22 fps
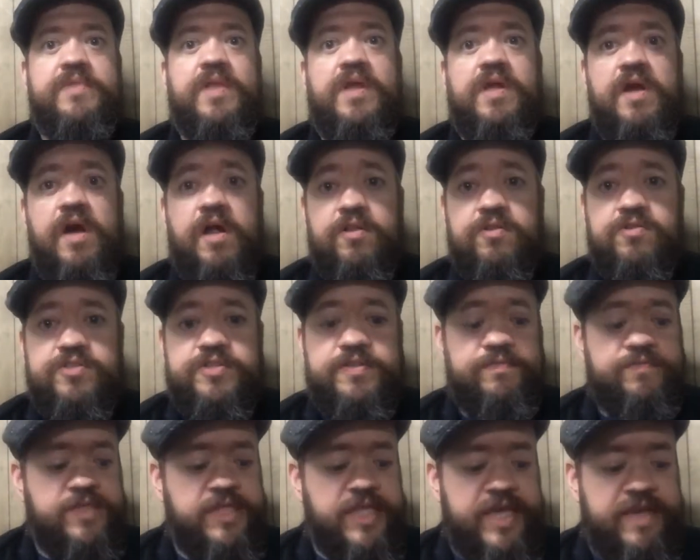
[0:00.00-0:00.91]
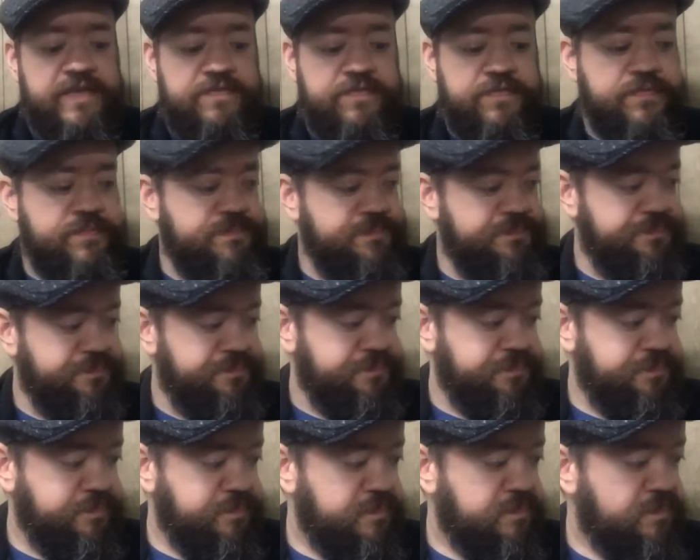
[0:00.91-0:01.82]
colors of leaf.
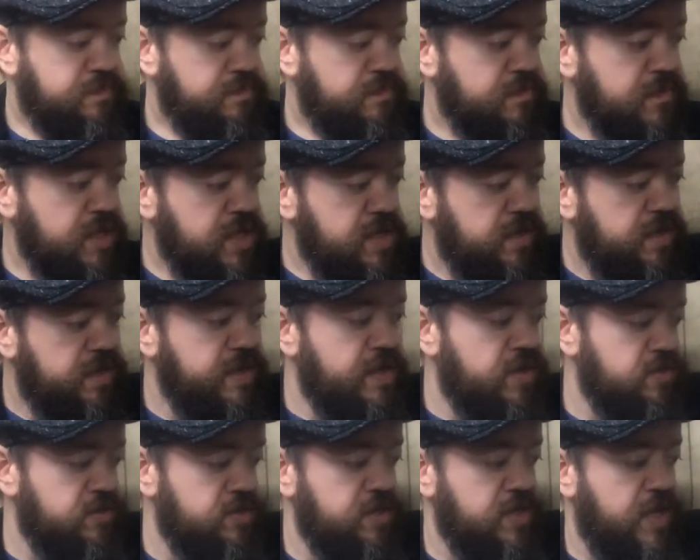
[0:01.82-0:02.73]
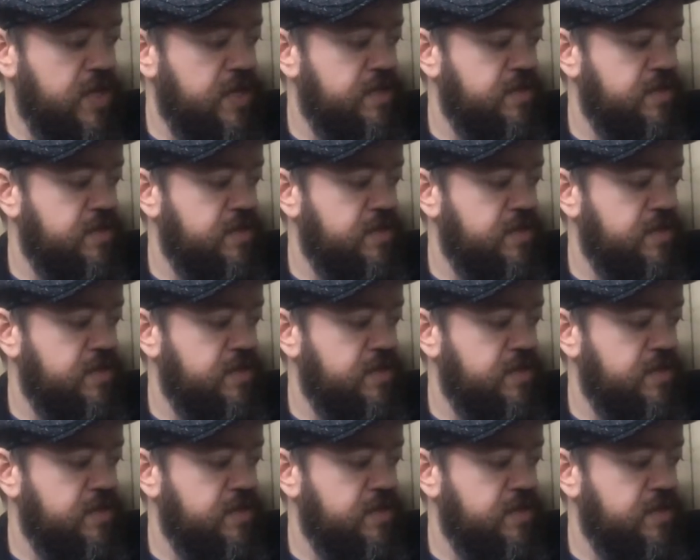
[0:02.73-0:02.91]
There's